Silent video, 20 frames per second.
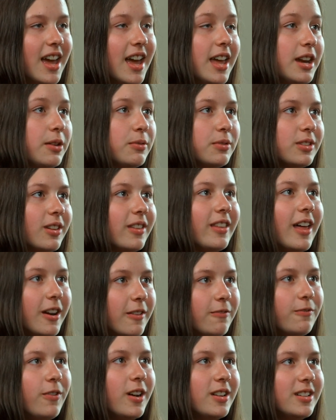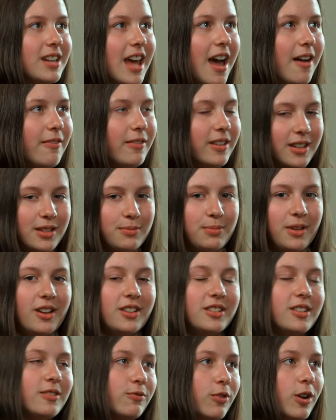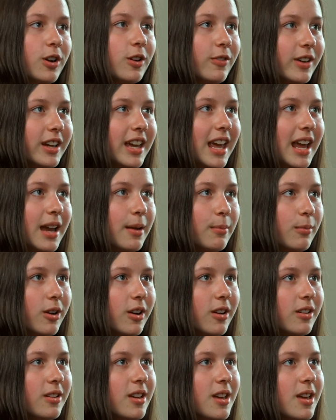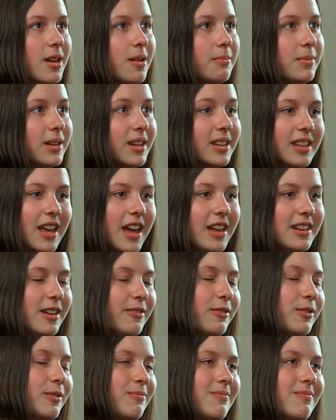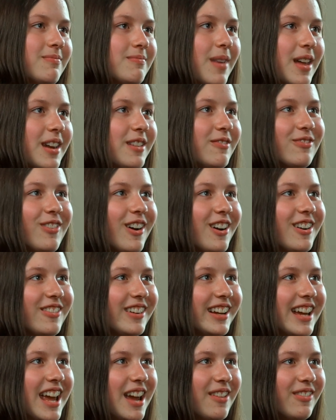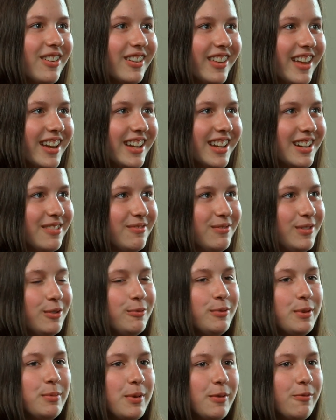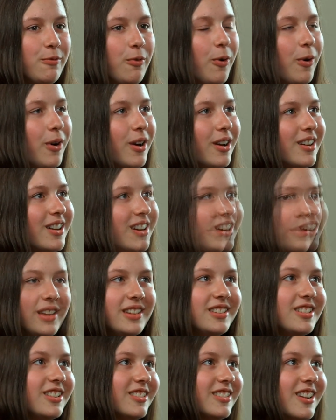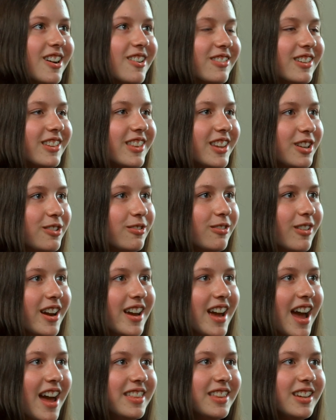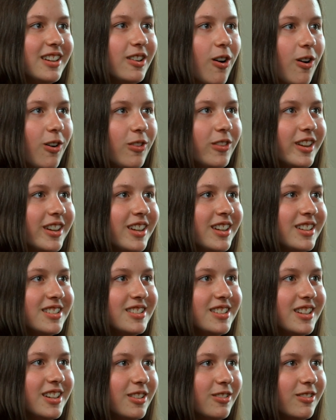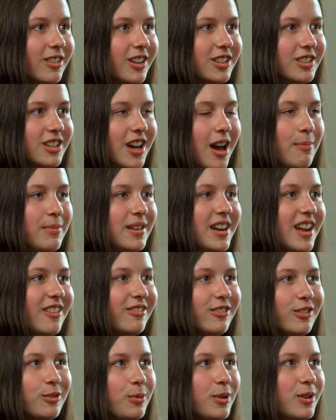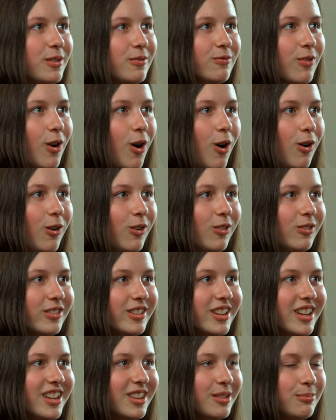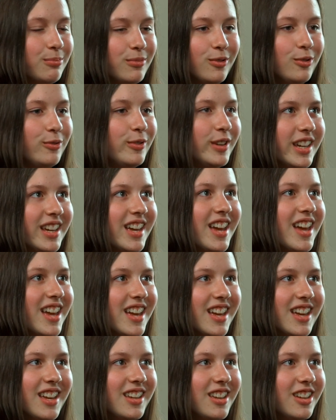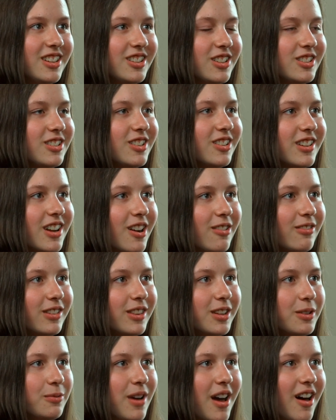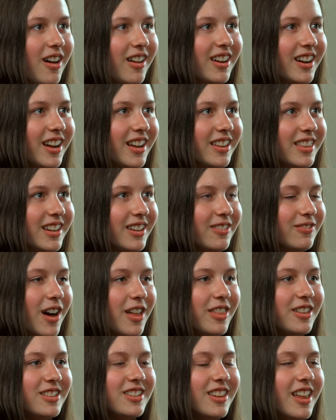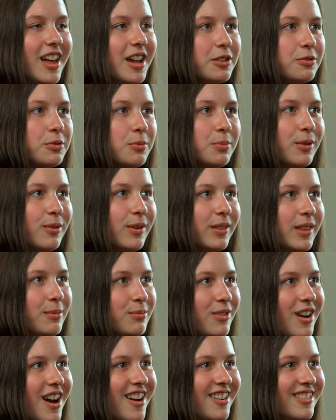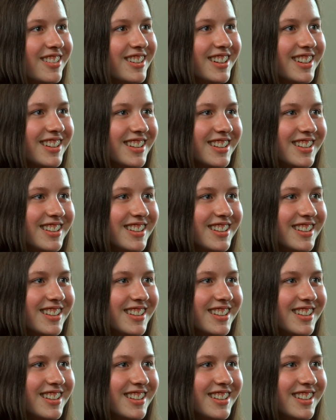And it was a lot of fun to have experience in front of a camera because I had never been in front of a camera like in a movie before. It turned out really great. I think all the kids did a great job and everyone involved in the movie. It just turned out really well, and I think Father Solanus would be really proud.